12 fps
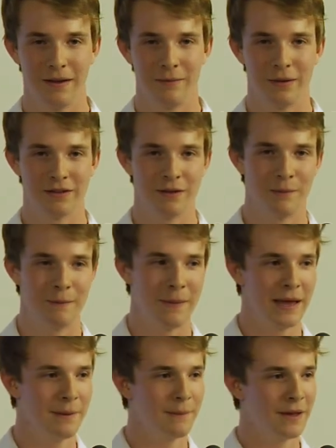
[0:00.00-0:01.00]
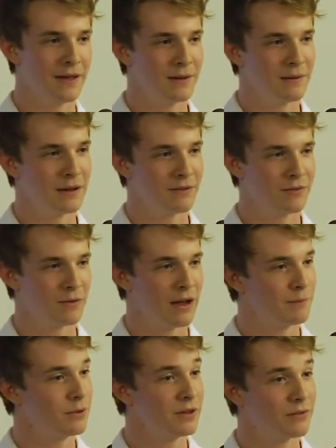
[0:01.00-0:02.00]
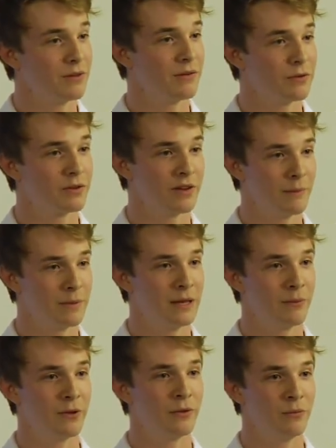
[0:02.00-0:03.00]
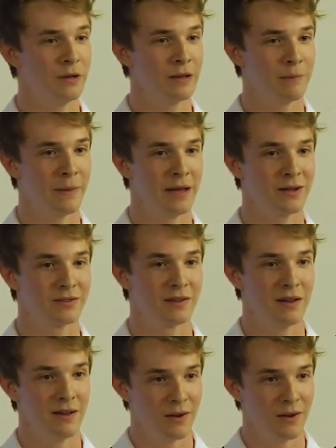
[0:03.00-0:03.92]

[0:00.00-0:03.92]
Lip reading: because I believe that for some people it really makes